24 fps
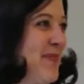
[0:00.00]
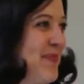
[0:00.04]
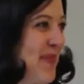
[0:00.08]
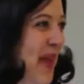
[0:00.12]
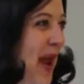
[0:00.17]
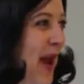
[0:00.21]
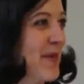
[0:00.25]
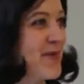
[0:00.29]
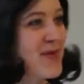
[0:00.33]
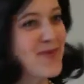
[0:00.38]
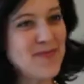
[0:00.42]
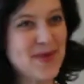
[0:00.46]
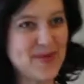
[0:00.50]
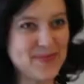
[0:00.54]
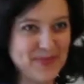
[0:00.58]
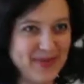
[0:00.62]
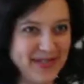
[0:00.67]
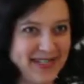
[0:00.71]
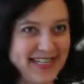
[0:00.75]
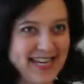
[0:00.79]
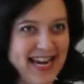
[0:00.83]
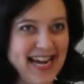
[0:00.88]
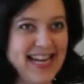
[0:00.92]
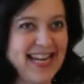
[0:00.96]
I remember
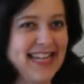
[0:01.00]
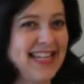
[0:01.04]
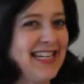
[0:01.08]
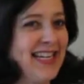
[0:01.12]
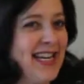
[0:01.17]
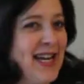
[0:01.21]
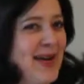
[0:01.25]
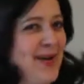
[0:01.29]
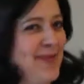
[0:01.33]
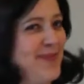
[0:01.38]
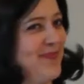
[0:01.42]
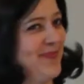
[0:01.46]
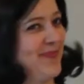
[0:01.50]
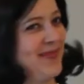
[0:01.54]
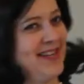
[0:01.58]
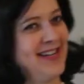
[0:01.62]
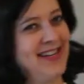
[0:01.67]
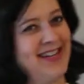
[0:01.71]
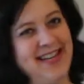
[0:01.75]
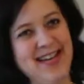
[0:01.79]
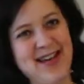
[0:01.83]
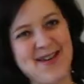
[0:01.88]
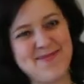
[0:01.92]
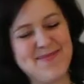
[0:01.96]
saying to him,
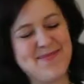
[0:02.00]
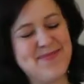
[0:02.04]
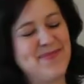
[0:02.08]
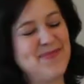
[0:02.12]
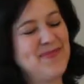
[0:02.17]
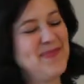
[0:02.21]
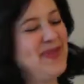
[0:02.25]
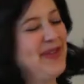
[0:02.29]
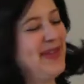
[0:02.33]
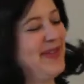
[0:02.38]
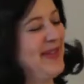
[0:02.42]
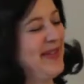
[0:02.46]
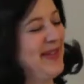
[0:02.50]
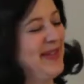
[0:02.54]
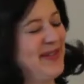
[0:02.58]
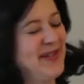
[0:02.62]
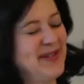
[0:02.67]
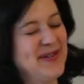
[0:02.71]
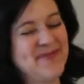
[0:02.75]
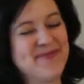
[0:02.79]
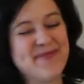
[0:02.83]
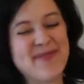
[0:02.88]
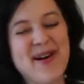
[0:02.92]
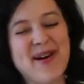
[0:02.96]

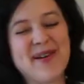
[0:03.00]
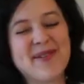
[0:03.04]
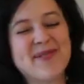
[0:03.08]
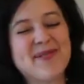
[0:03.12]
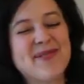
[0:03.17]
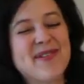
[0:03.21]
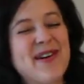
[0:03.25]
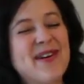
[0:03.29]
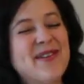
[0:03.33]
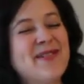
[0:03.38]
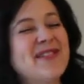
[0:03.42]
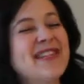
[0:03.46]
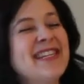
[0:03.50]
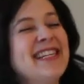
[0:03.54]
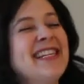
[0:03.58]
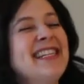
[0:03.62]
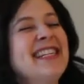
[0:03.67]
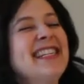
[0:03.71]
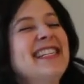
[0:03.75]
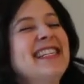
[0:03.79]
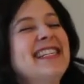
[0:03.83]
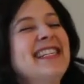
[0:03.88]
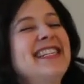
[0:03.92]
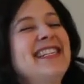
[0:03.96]
"Monsieur Malraux, it
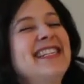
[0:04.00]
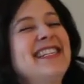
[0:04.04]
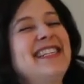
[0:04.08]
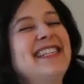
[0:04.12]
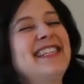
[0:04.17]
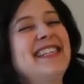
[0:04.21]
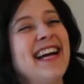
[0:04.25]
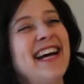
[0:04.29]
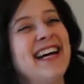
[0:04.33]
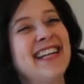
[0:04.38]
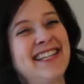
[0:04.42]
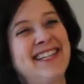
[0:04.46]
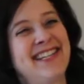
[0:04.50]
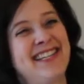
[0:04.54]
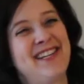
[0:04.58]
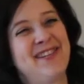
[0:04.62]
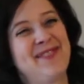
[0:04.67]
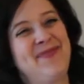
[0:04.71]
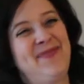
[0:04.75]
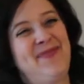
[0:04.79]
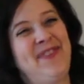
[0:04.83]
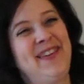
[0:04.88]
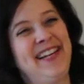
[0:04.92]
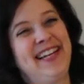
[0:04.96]
is such a
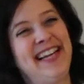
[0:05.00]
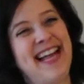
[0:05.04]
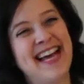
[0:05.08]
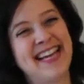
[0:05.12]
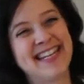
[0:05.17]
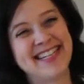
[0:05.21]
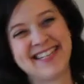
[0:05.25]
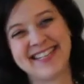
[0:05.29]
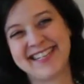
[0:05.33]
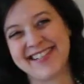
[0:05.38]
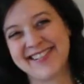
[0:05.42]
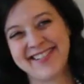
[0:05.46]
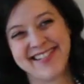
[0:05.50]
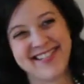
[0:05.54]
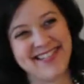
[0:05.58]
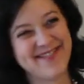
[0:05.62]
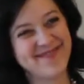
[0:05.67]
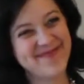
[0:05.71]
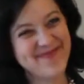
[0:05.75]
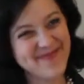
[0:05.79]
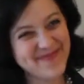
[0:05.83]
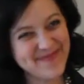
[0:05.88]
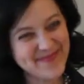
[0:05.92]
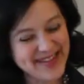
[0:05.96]
pleasure
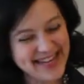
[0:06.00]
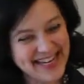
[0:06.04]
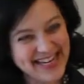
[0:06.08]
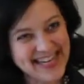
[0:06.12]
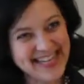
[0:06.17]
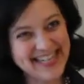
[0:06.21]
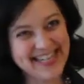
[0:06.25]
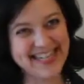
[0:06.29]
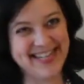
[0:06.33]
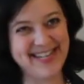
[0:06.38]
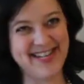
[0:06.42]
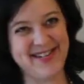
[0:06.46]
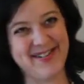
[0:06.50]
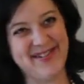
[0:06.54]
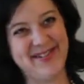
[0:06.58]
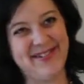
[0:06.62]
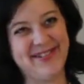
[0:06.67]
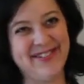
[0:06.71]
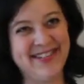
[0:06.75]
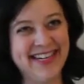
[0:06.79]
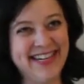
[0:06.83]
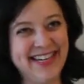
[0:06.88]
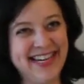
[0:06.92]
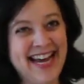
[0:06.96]
to meet
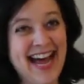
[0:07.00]
you.